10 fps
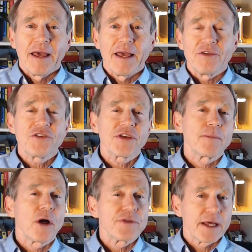And she sat them
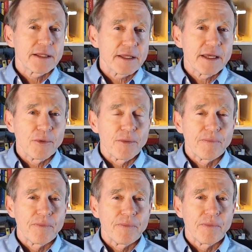all down at the table.
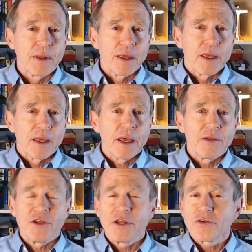And
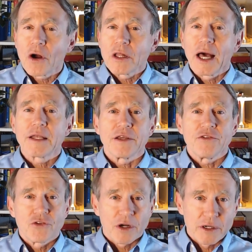she didn't talk loudly. She
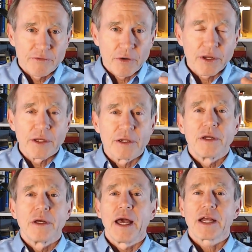talked in a very,
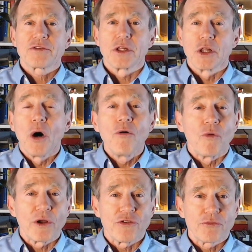actually low
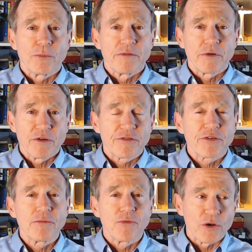voice, but a very
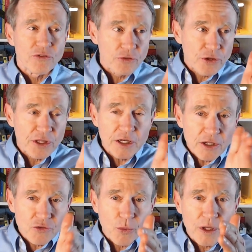firm voice, looking at
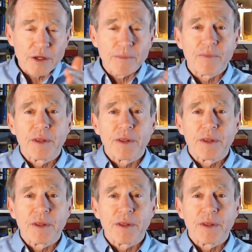each one of them,